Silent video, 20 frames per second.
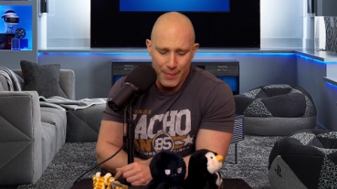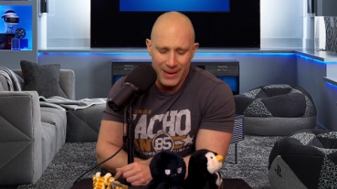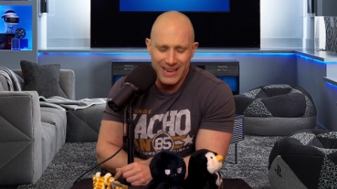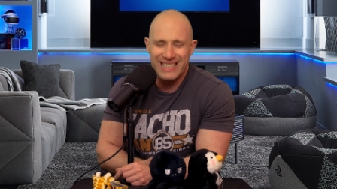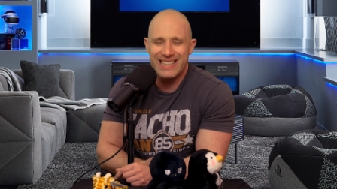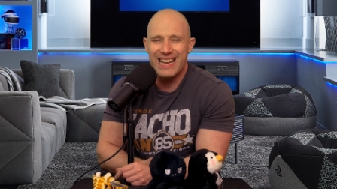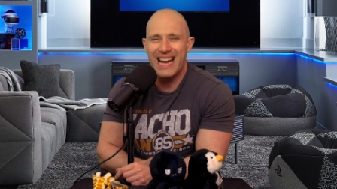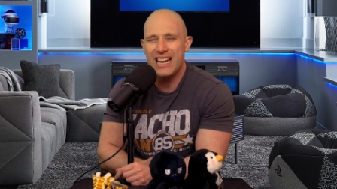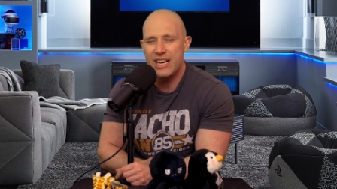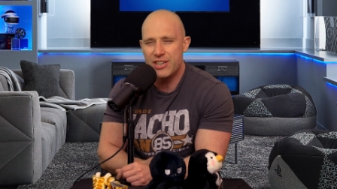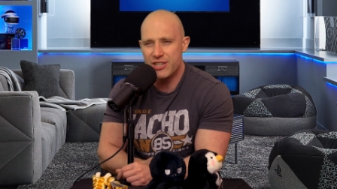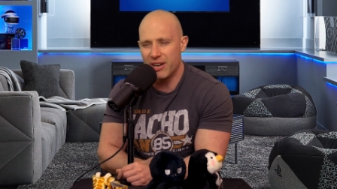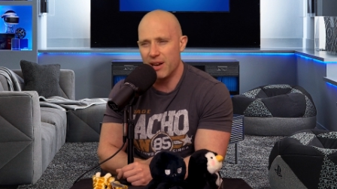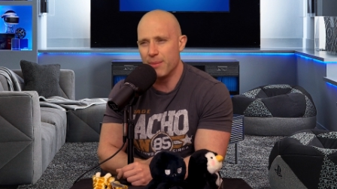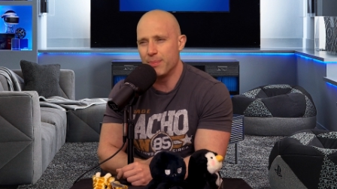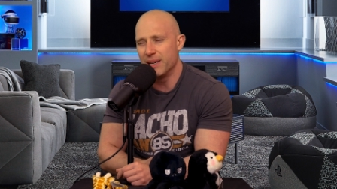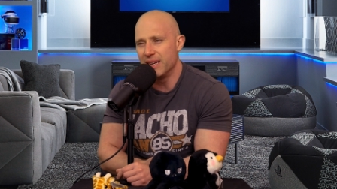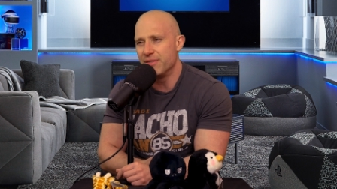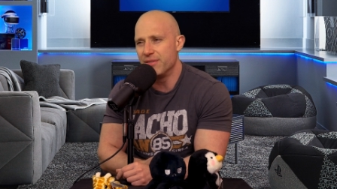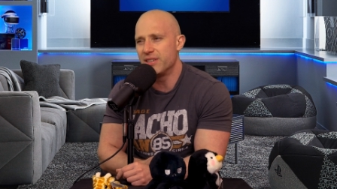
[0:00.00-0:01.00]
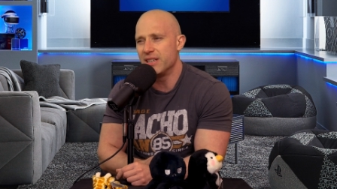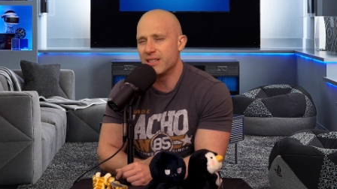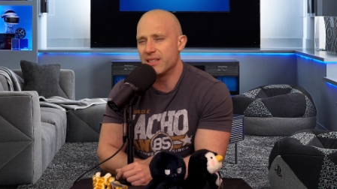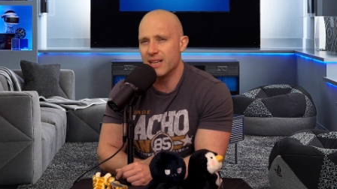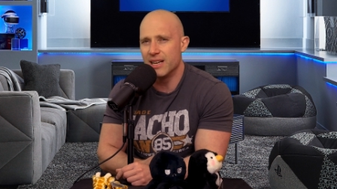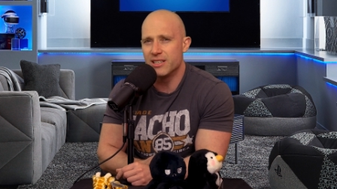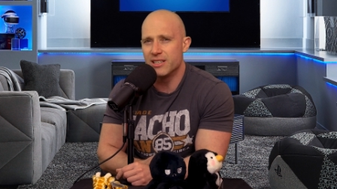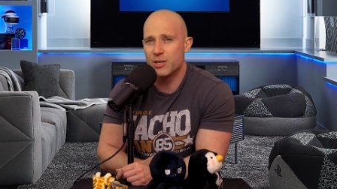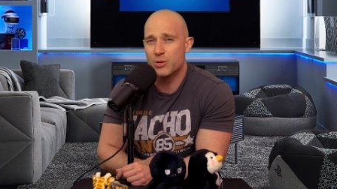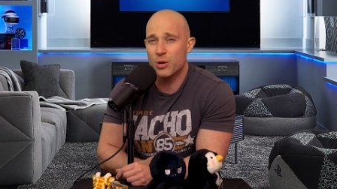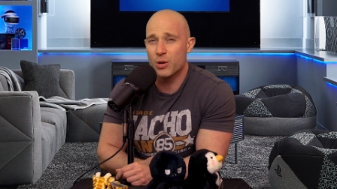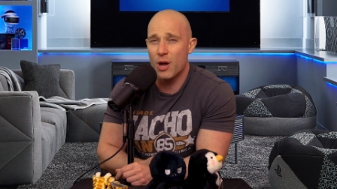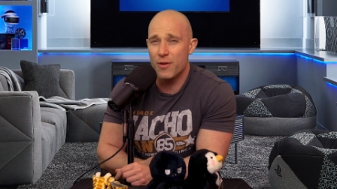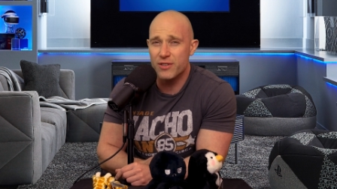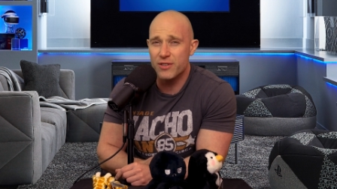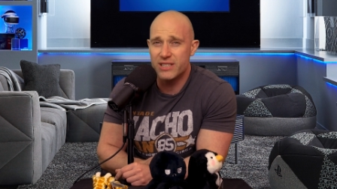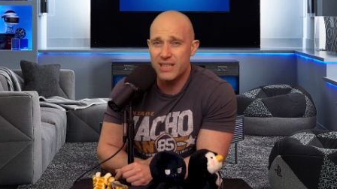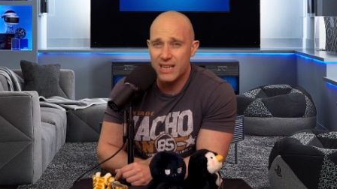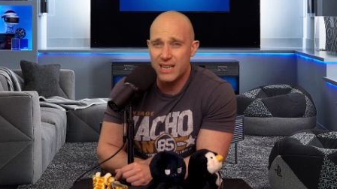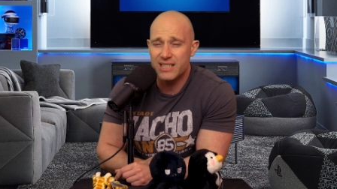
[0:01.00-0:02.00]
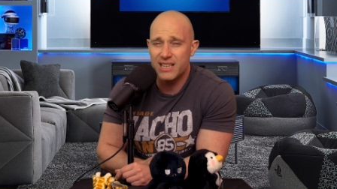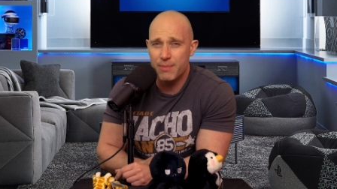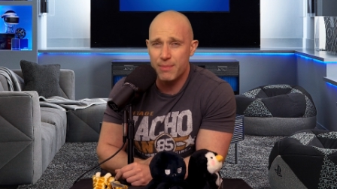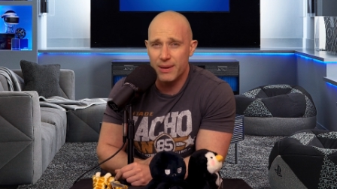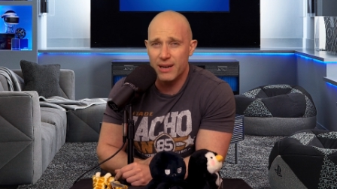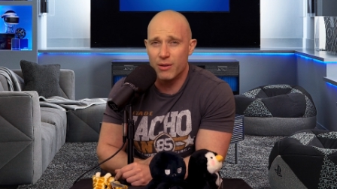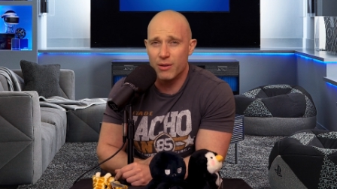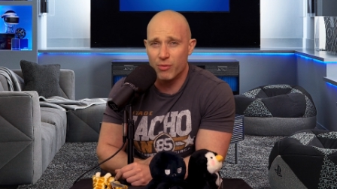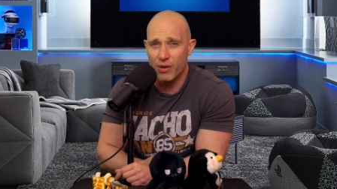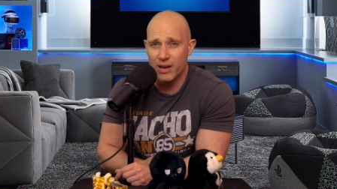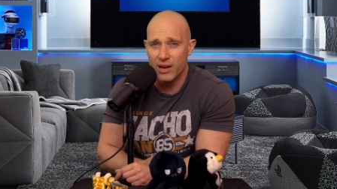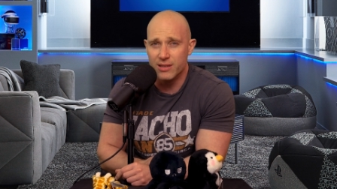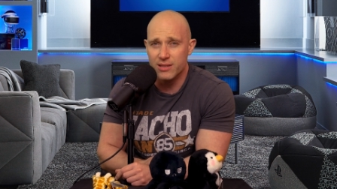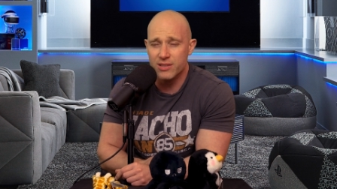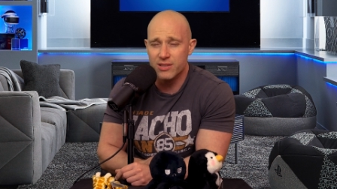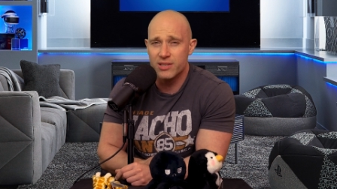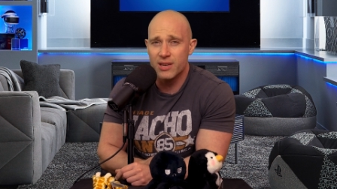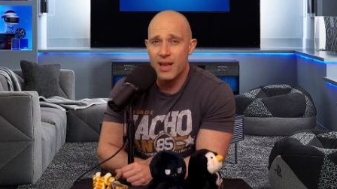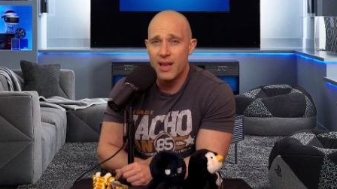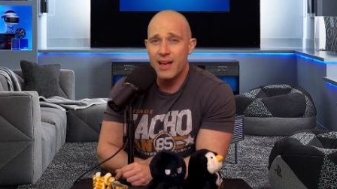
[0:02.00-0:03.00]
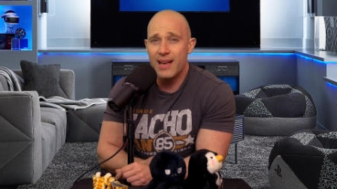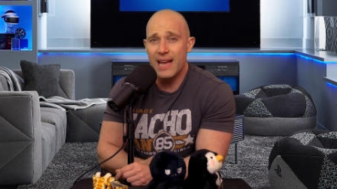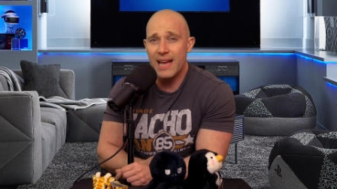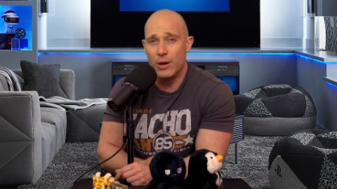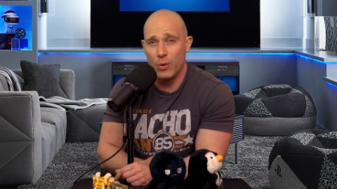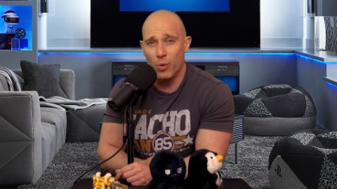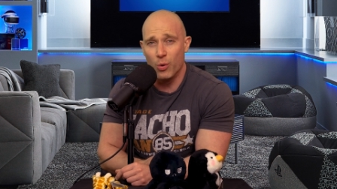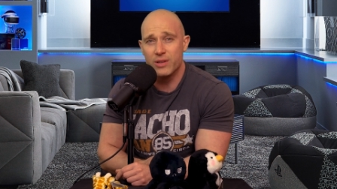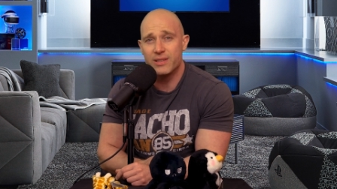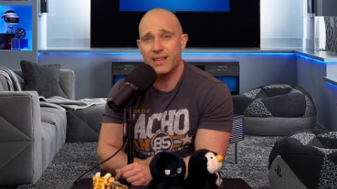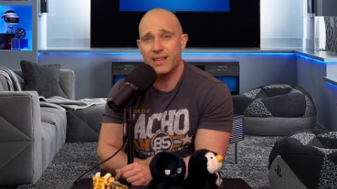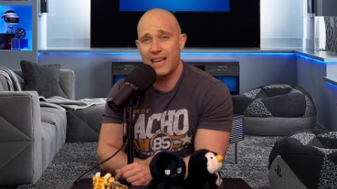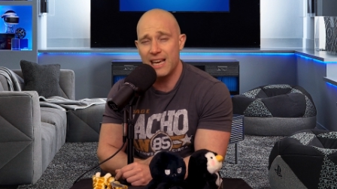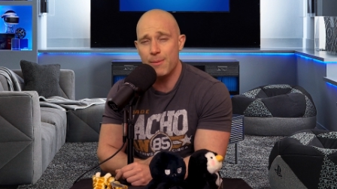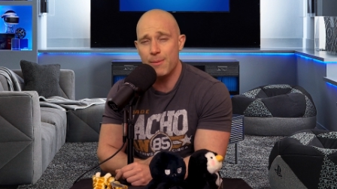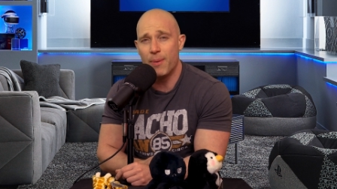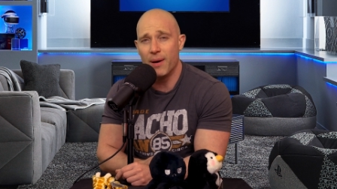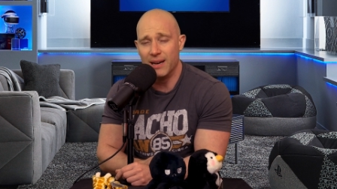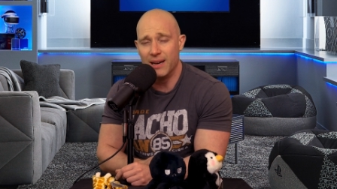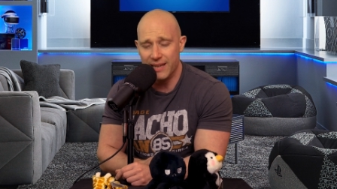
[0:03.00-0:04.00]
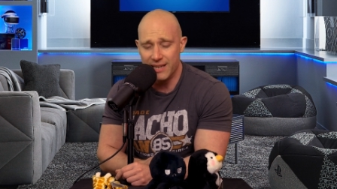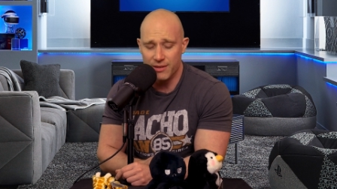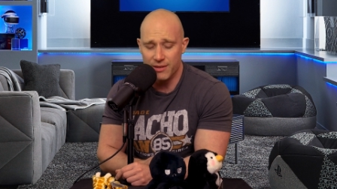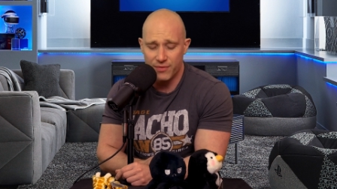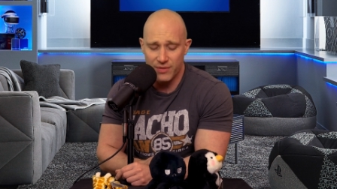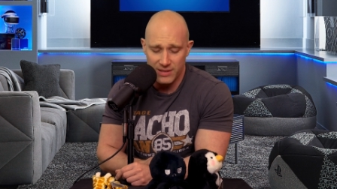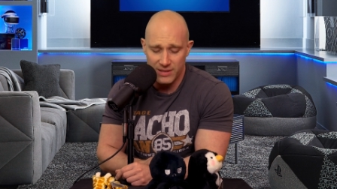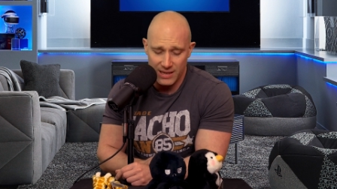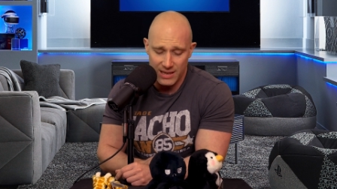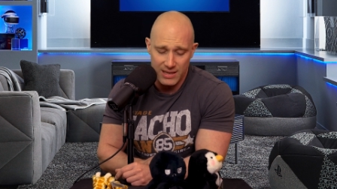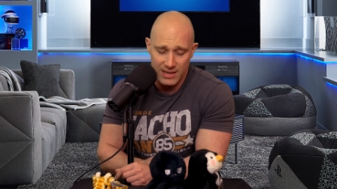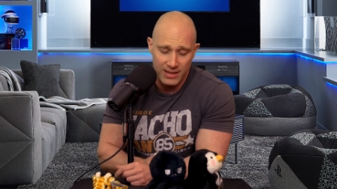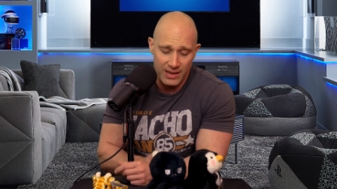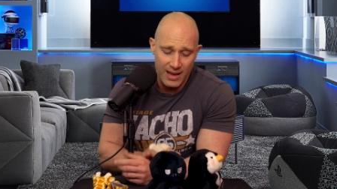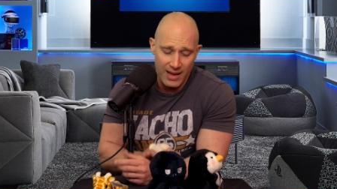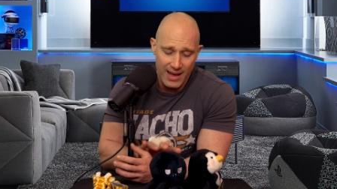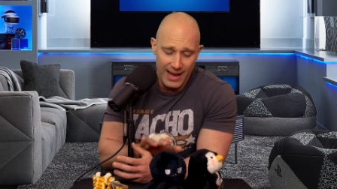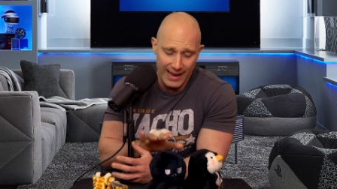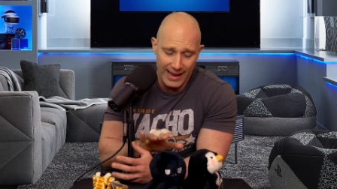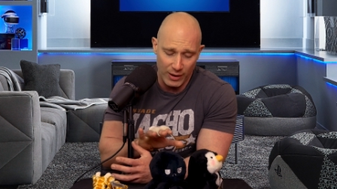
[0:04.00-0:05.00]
meditation, I believe she said. So she'll go for 60 minute runs in order to keep her lean physique.